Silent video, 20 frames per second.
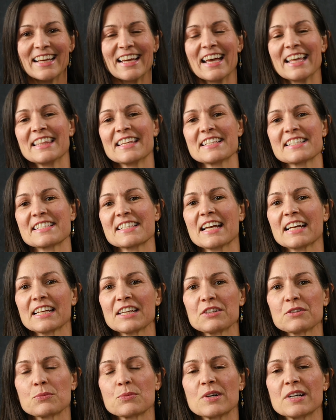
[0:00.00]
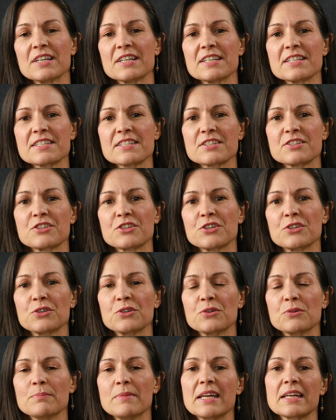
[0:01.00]
And the second was
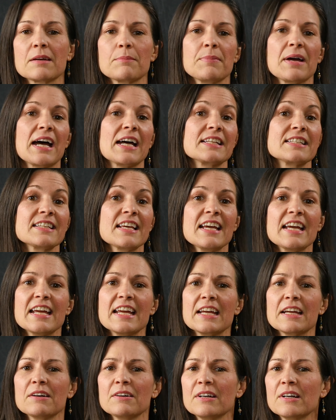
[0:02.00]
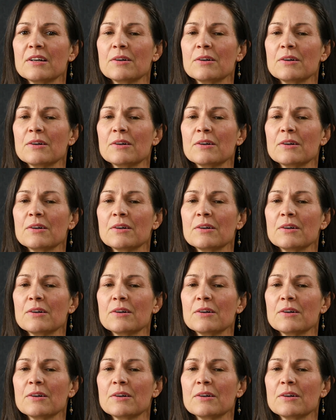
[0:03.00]
to make a pâté,